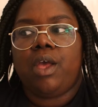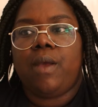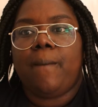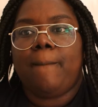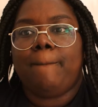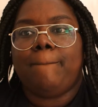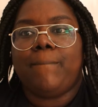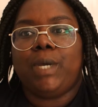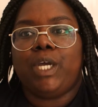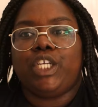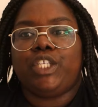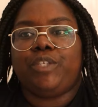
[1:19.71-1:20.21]

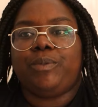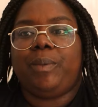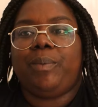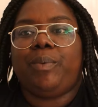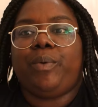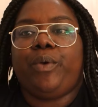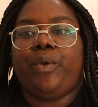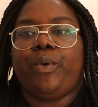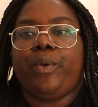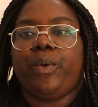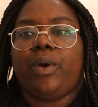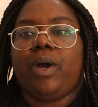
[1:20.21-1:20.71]
most people
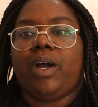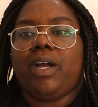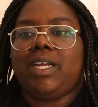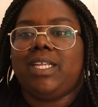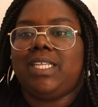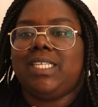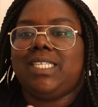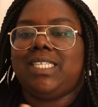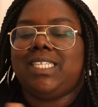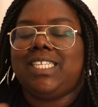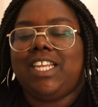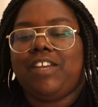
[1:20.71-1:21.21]
who are
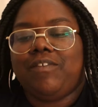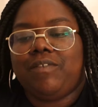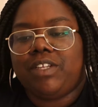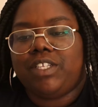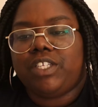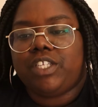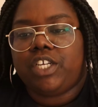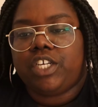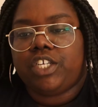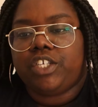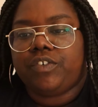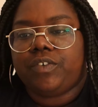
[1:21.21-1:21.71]
considering
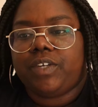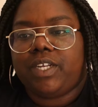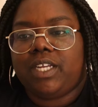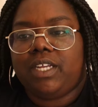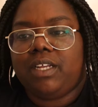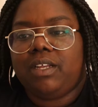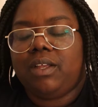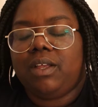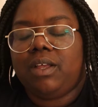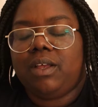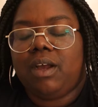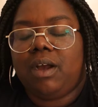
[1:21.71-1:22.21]

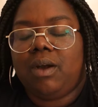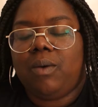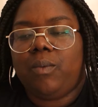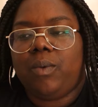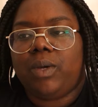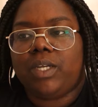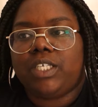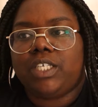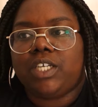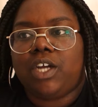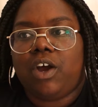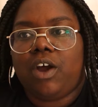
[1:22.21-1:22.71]
surgery,
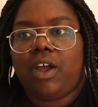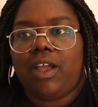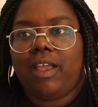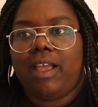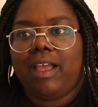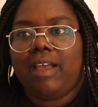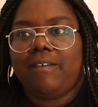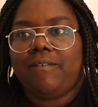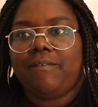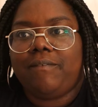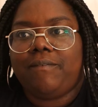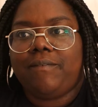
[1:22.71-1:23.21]
which I
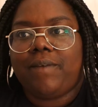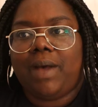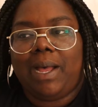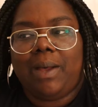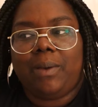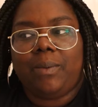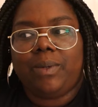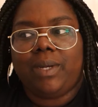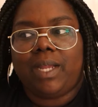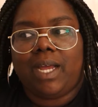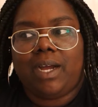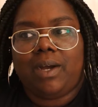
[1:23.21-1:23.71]
have
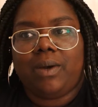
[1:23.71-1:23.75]
found